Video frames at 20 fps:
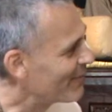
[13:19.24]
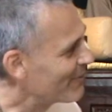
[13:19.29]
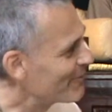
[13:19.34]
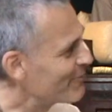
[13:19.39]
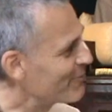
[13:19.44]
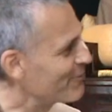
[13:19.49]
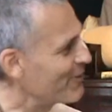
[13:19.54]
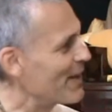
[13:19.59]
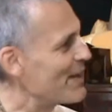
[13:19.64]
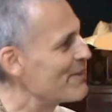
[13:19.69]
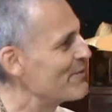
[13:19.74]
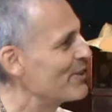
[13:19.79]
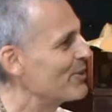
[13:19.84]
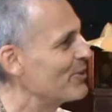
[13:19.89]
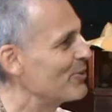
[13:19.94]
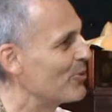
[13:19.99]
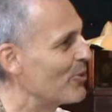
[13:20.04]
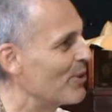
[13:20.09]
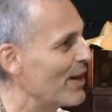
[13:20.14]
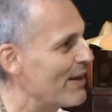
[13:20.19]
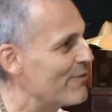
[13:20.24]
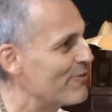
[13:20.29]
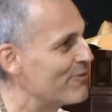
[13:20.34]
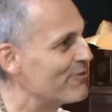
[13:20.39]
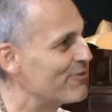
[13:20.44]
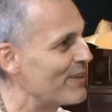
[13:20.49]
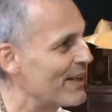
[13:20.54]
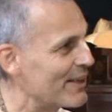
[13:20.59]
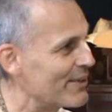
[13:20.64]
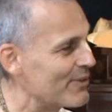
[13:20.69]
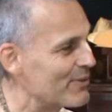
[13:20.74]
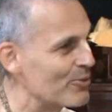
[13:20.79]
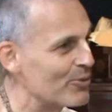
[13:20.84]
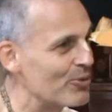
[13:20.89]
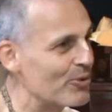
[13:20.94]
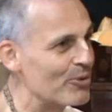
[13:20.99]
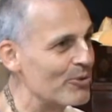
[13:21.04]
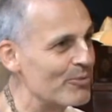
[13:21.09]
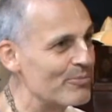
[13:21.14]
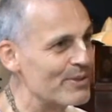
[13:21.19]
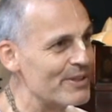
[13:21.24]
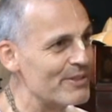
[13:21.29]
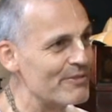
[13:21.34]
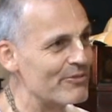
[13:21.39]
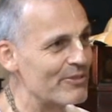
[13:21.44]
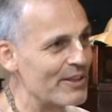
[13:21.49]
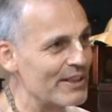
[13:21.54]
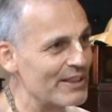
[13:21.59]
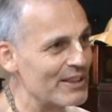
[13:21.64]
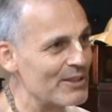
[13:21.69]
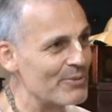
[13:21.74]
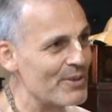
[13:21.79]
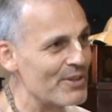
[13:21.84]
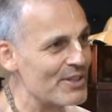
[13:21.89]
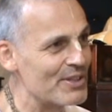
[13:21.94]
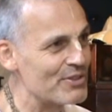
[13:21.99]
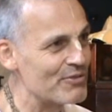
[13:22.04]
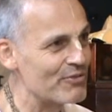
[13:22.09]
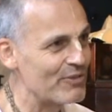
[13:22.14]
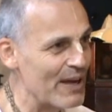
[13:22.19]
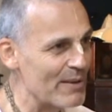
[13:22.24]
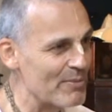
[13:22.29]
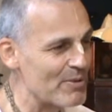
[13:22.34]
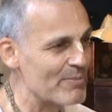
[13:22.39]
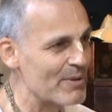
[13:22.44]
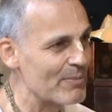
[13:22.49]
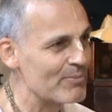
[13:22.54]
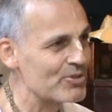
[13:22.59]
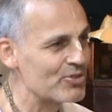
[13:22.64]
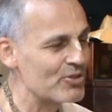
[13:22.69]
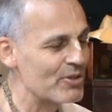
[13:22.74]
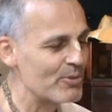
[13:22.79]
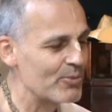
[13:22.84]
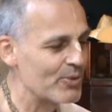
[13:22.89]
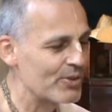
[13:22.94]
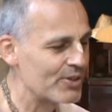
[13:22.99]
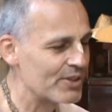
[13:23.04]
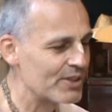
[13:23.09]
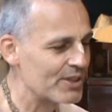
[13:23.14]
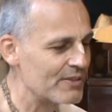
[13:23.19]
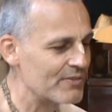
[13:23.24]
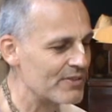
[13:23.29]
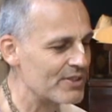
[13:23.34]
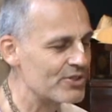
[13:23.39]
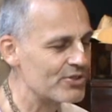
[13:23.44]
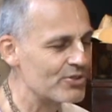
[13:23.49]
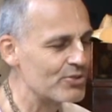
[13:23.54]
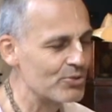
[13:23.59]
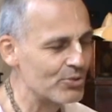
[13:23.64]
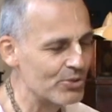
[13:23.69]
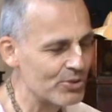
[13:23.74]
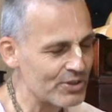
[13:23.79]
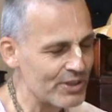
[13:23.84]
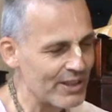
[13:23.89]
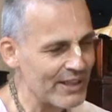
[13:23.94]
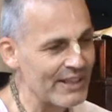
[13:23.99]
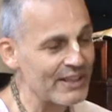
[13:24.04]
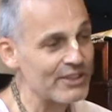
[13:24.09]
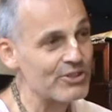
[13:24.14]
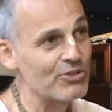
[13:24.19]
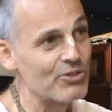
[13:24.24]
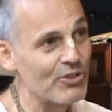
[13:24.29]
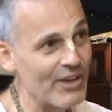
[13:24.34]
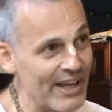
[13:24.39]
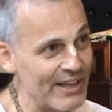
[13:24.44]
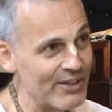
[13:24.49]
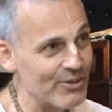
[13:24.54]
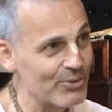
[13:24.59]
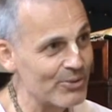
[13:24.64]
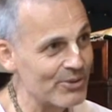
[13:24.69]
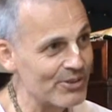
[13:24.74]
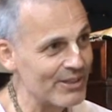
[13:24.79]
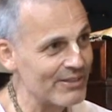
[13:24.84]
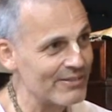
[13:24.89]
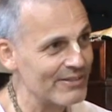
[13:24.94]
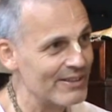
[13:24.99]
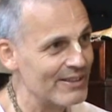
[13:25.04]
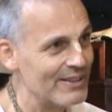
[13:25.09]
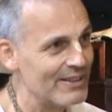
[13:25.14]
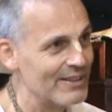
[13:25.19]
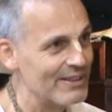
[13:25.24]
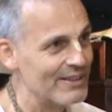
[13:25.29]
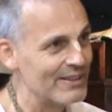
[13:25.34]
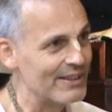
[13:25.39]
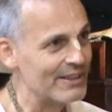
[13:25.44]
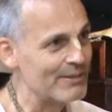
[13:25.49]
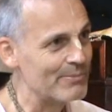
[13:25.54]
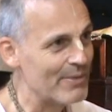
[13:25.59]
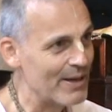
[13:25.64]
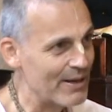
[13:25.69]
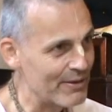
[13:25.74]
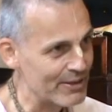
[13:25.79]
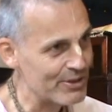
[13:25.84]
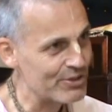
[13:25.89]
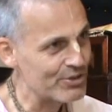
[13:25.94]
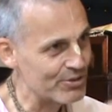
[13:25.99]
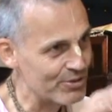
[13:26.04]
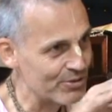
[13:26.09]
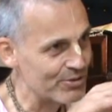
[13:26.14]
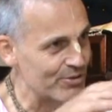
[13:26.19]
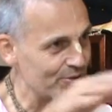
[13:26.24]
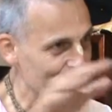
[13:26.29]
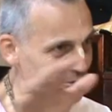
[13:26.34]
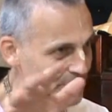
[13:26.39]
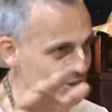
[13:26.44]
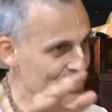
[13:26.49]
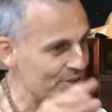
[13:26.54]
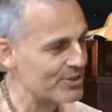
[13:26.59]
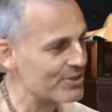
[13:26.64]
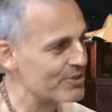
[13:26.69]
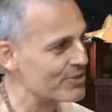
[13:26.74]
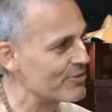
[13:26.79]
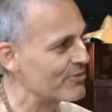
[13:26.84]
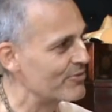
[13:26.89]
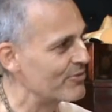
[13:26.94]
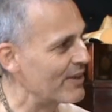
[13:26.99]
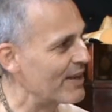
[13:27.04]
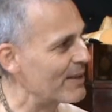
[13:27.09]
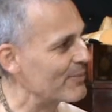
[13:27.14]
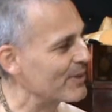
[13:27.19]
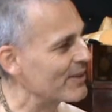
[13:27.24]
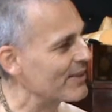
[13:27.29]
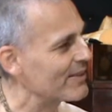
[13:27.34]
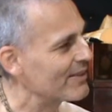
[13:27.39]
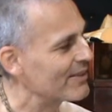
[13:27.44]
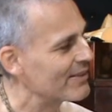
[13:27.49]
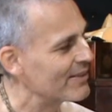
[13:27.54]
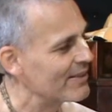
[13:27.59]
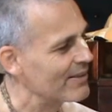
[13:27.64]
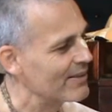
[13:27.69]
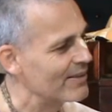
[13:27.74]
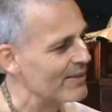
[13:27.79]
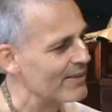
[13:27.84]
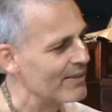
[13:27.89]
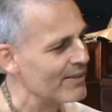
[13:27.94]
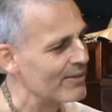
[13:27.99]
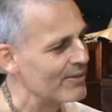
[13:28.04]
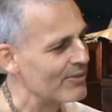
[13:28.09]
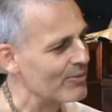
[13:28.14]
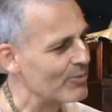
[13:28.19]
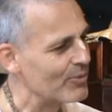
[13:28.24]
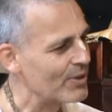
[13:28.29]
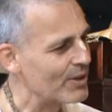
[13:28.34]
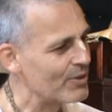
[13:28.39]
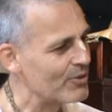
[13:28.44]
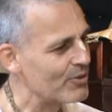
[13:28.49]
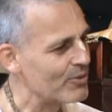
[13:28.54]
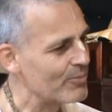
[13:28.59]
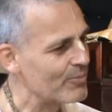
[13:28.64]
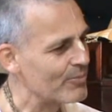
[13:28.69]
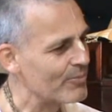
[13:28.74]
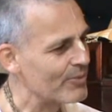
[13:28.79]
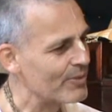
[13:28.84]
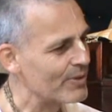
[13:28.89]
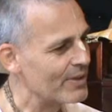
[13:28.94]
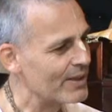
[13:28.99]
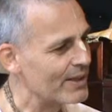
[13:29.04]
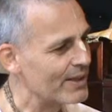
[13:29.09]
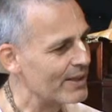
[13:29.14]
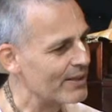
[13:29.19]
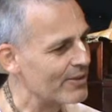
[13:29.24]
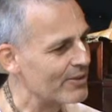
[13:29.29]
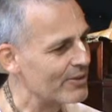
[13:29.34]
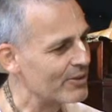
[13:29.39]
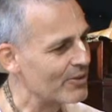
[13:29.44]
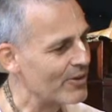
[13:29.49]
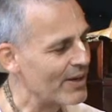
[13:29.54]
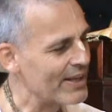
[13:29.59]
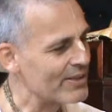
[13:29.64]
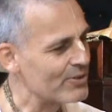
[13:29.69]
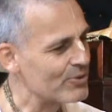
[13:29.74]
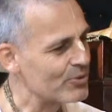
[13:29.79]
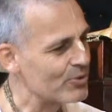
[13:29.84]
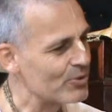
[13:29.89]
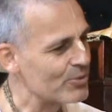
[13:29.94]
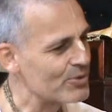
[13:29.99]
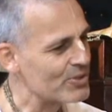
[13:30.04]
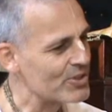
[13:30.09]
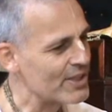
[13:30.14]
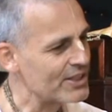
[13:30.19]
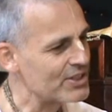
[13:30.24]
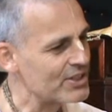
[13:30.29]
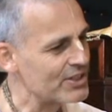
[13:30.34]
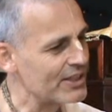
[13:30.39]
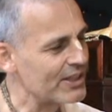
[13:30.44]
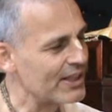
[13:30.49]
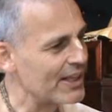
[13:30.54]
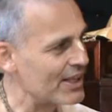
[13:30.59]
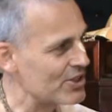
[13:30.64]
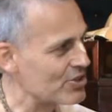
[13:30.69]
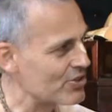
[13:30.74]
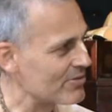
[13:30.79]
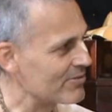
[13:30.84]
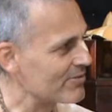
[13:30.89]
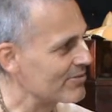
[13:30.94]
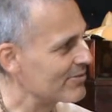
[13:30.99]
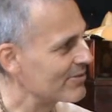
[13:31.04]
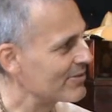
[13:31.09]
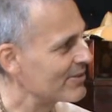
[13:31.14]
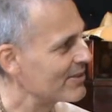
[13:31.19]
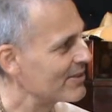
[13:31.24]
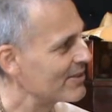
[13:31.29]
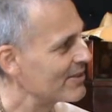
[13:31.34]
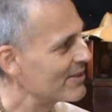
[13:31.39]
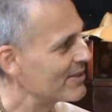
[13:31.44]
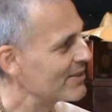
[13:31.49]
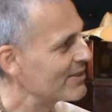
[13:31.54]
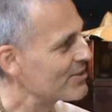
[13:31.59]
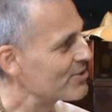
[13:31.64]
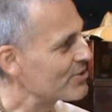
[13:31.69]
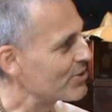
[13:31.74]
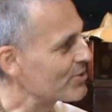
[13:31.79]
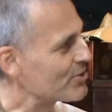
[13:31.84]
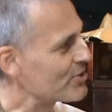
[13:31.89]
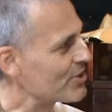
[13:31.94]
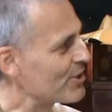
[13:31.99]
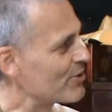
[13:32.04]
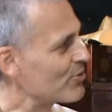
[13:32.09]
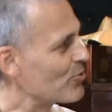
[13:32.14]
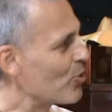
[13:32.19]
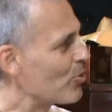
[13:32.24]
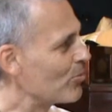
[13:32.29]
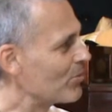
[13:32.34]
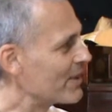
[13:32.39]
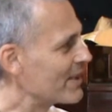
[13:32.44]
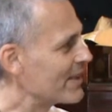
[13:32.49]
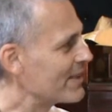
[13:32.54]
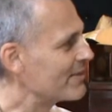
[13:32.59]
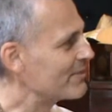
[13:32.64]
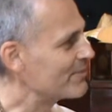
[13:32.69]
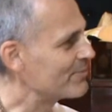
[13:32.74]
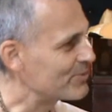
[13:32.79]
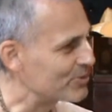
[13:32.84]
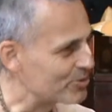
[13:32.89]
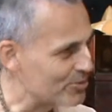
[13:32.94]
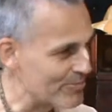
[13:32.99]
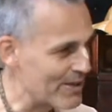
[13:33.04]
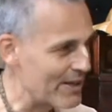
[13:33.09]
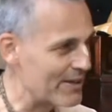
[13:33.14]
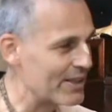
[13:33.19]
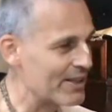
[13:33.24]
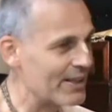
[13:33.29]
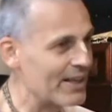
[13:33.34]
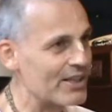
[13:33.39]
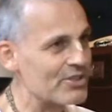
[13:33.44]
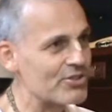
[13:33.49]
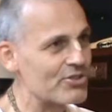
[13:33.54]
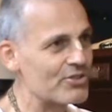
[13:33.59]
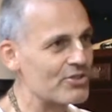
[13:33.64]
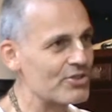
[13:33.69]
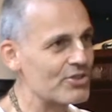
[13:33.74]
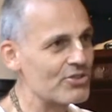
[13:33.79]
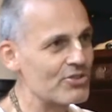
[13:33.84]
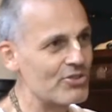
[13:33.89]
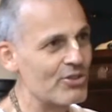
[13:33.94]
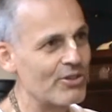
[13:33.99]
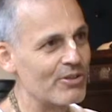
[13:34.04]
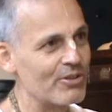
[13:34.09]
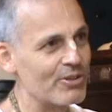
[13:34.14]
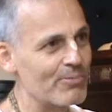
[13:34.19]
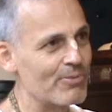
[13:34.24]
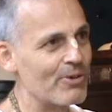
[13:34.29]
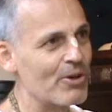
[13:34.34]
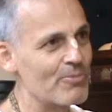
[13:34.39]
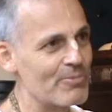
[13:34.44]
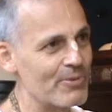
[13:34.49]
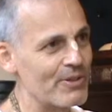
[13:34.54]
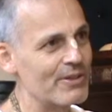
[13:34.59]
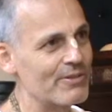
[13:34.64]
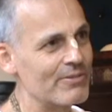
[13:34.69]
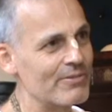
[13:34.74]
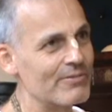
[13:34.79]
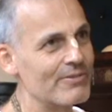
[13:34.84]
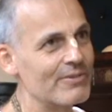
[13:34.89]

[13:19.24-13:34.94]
favour or have fun or be friendly with his family members, so he wanted to give his daughter and his granddaughter in marriage to Krishna's family. One of them, the granddaughter, was actually a cousin. So it said normally to marry cousins is not appropriate.